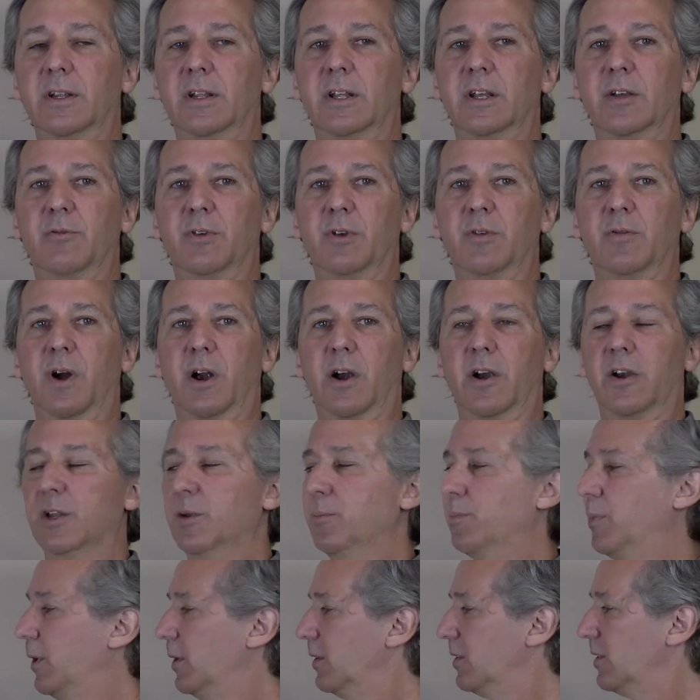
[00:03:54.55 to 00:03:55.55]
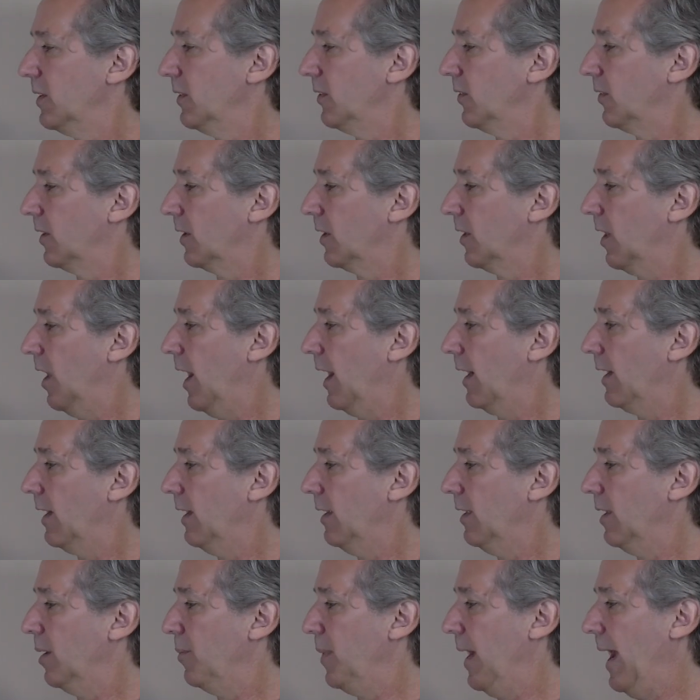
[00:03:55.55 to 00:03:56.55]
If you've already purchased the clock
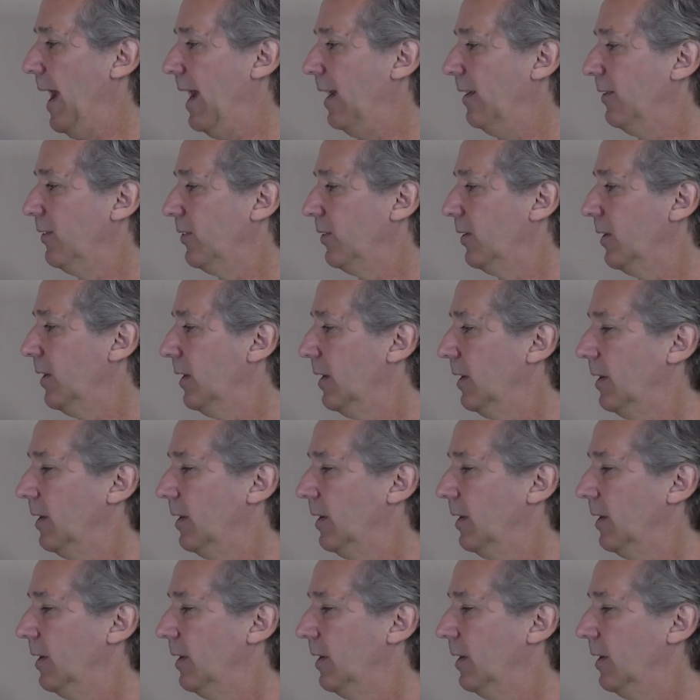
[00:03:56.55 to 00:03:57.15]
in the past,